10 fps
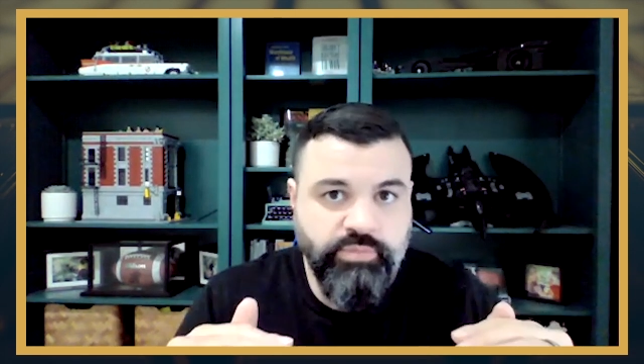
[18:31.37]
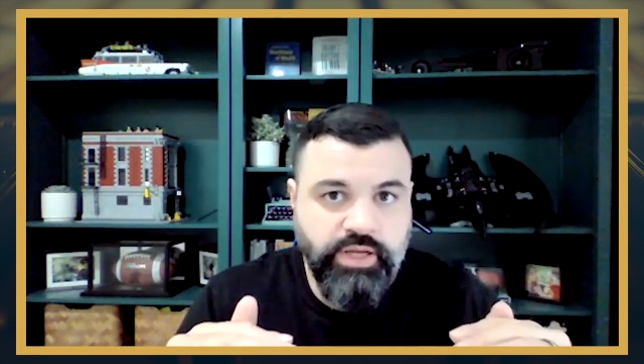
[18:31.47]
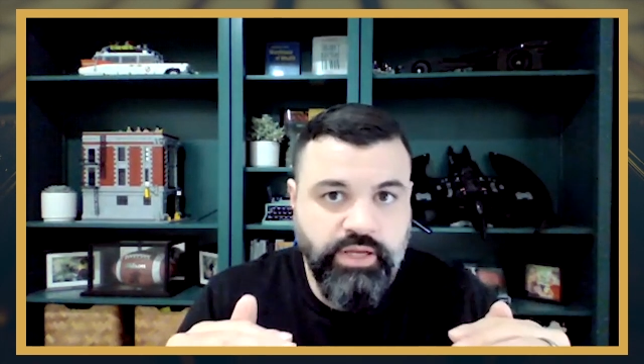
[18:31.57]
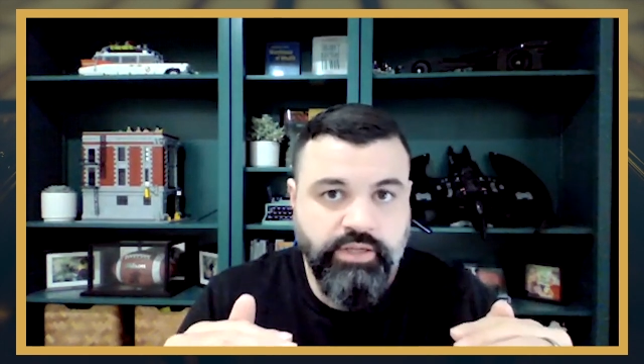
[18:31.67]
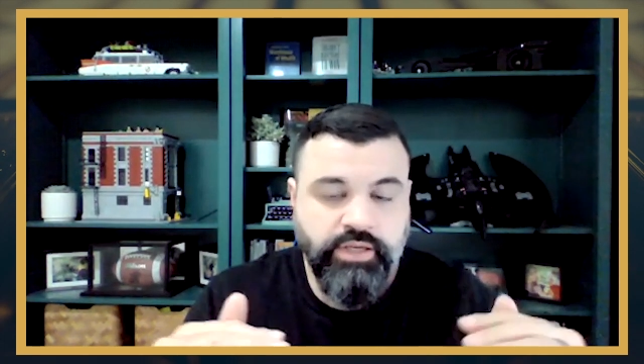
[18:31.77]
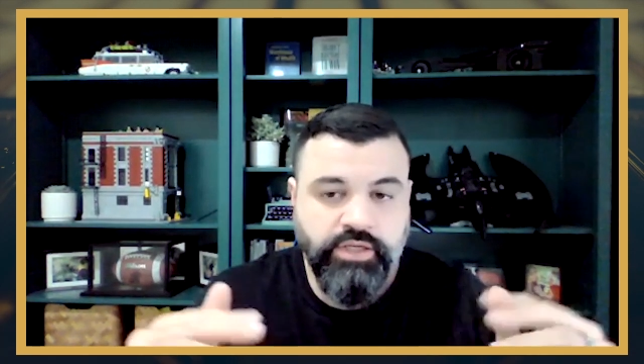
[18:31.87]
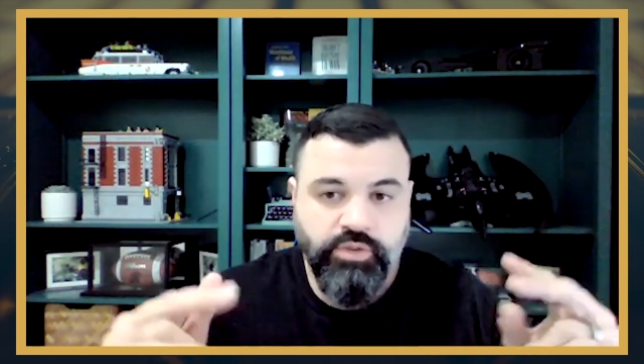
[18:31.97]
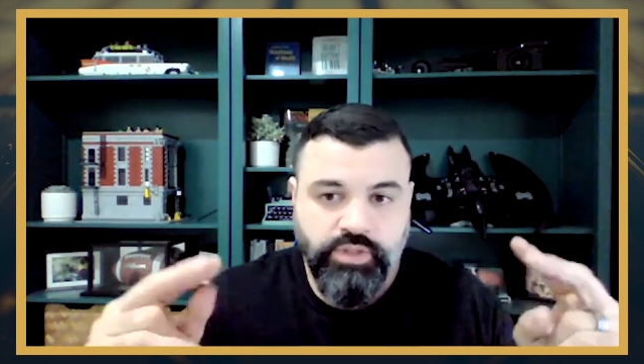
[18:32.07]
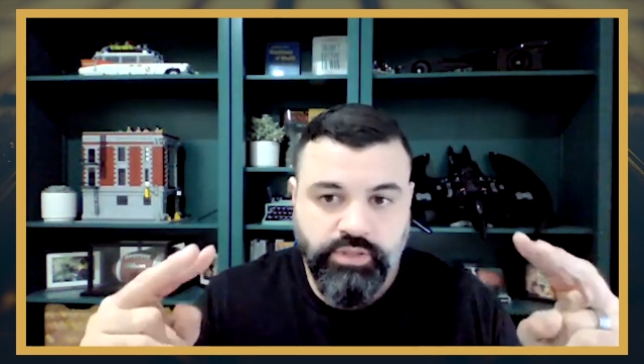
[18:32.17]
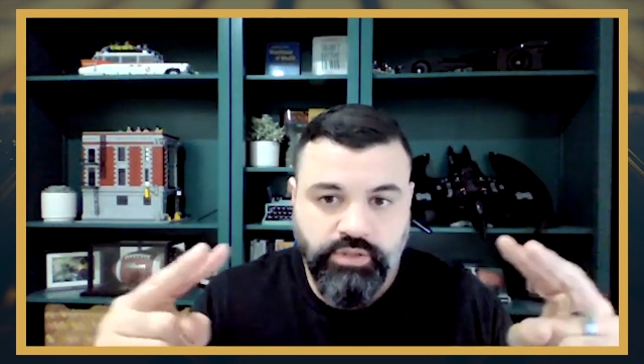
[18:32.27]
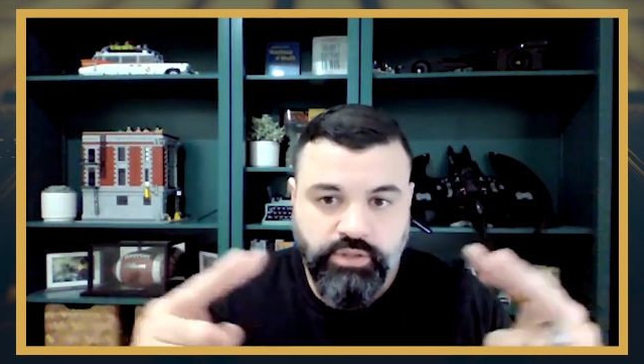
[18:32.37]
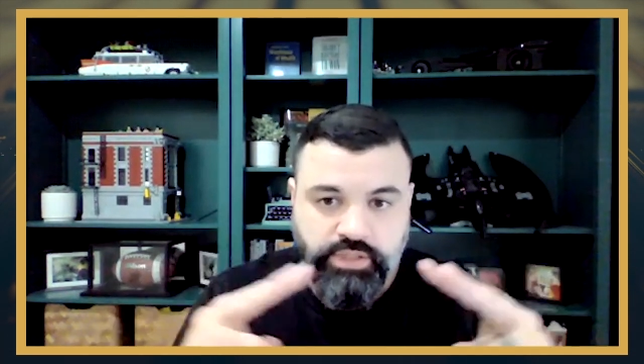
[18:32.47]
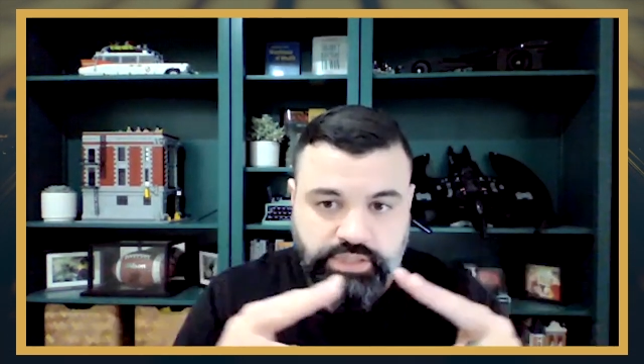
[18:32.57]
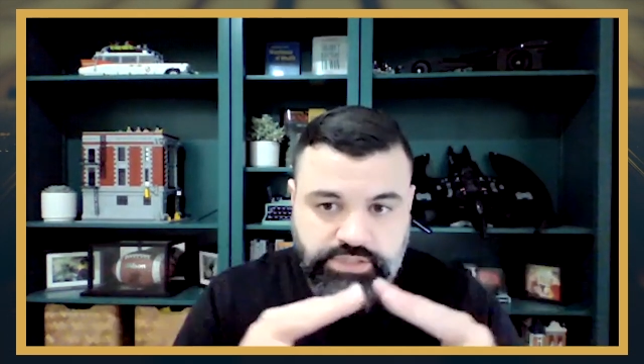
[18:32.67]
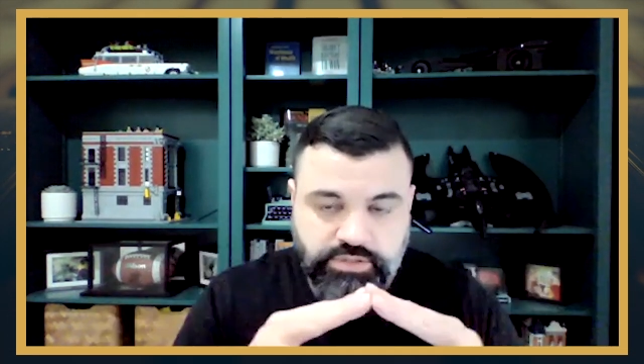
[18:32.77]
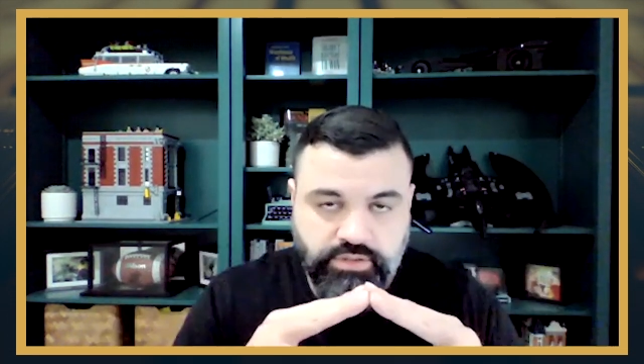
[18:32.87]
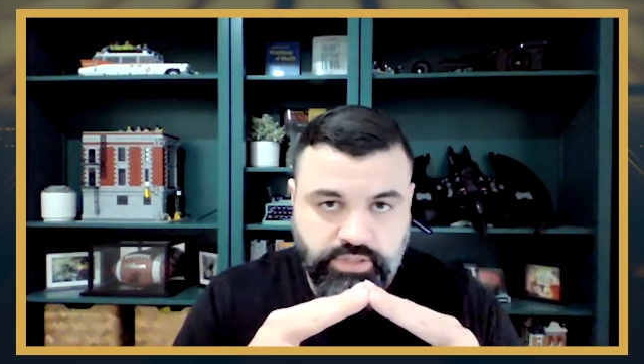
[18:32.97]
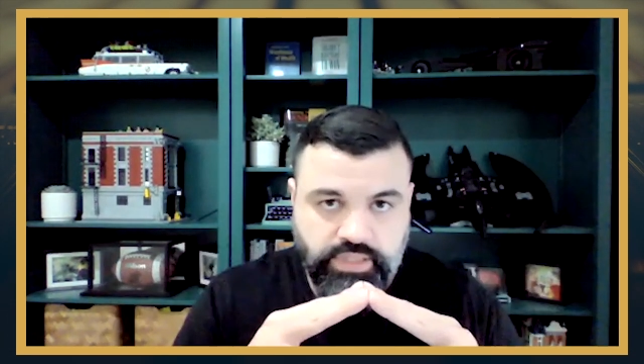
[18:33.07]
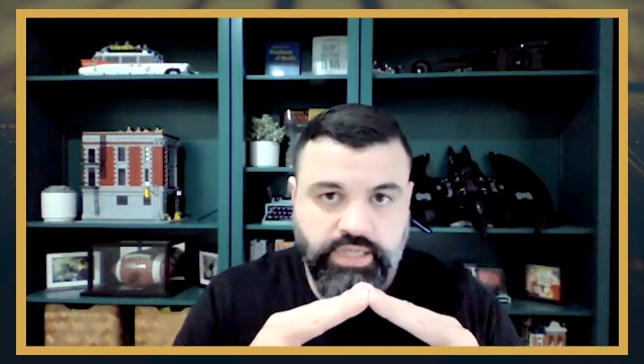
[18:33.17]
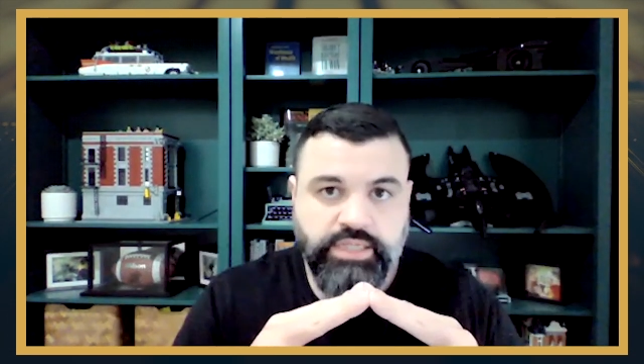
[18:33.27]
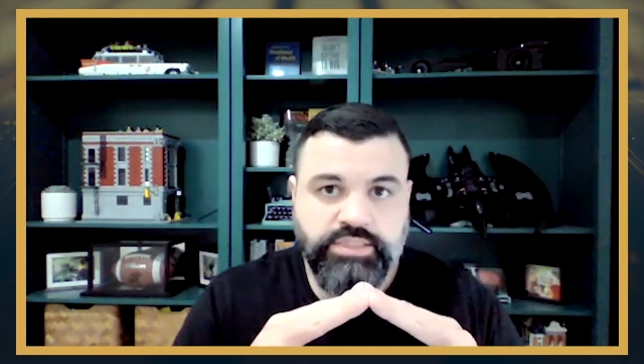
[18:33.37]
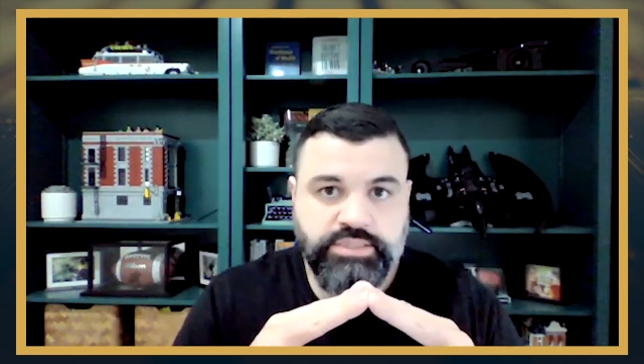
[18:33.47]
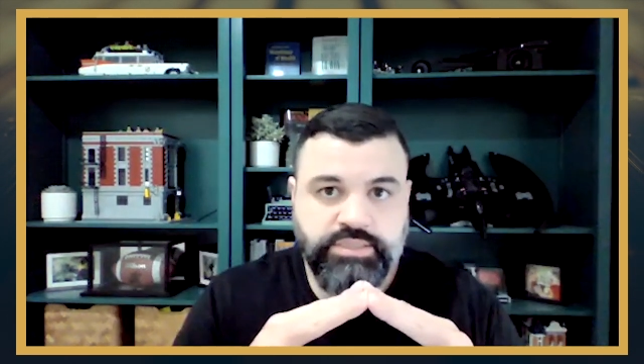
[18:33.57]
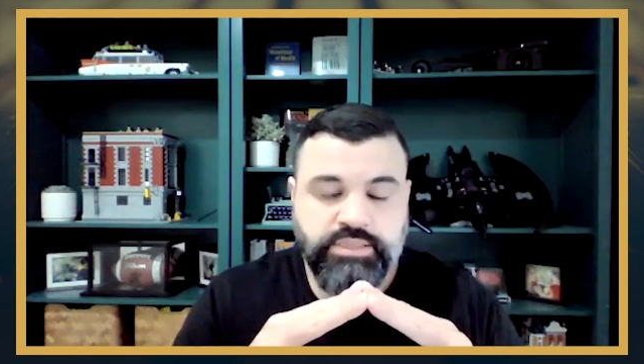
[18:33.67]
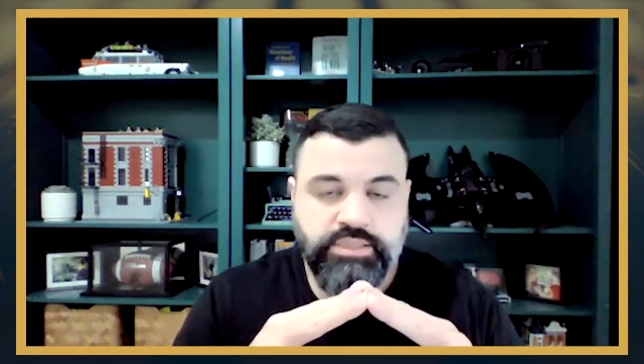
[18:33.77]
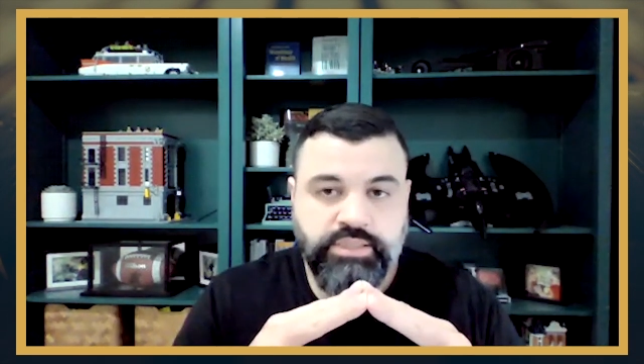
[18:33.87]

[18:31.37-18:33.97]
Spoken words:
mind and you can look each other in the eyes,